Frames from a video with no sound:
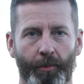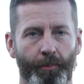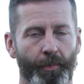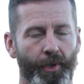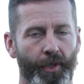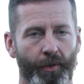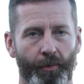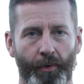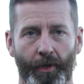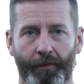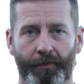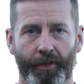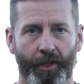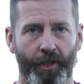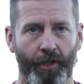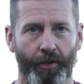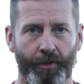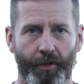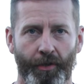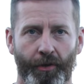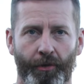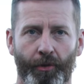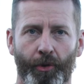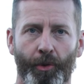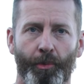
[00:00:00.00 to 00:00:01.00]
If you're
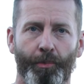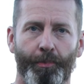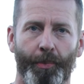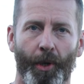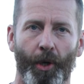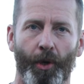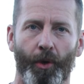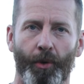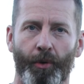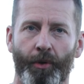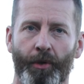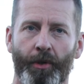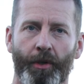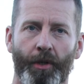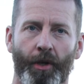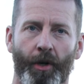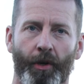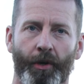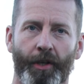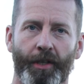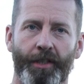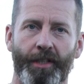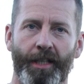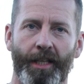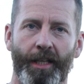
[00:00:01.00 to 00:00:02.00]
cutting through bone
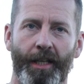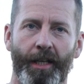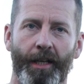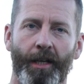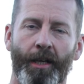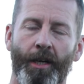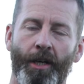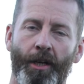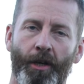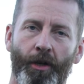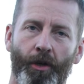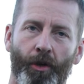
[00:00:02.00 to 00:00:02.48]
on a deer,